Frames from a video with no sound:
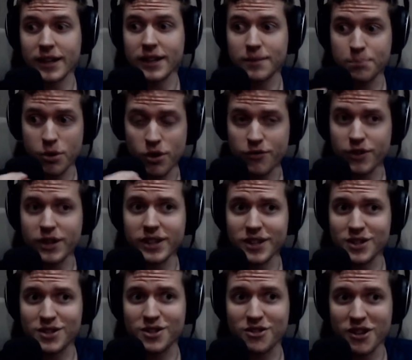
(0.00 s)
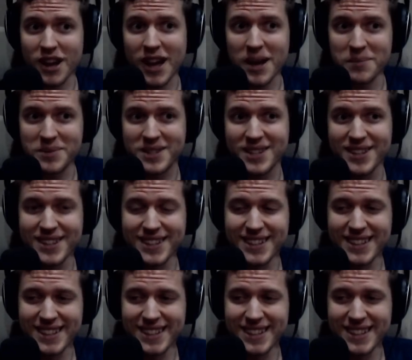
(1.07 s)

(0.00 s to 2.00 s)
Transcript: like perfectly described.